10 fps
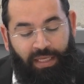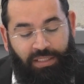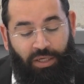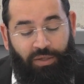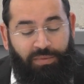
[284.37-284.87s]

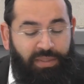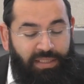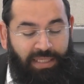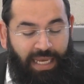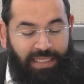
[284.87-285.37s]
So
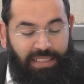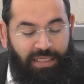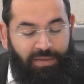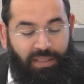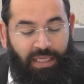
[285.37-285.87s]
says
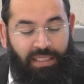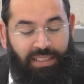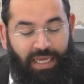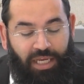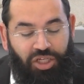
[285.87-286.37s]
the
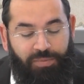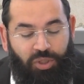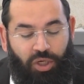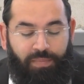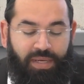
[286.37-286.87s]
Zera
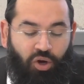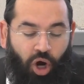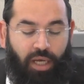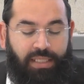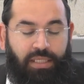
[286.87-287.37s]
Shimshon,
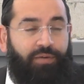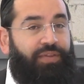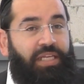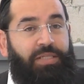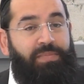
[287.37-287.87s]
because
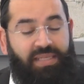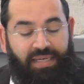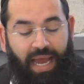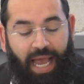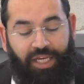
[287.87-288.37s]
of this
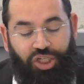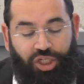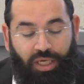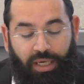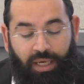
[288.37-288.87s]
Midrash,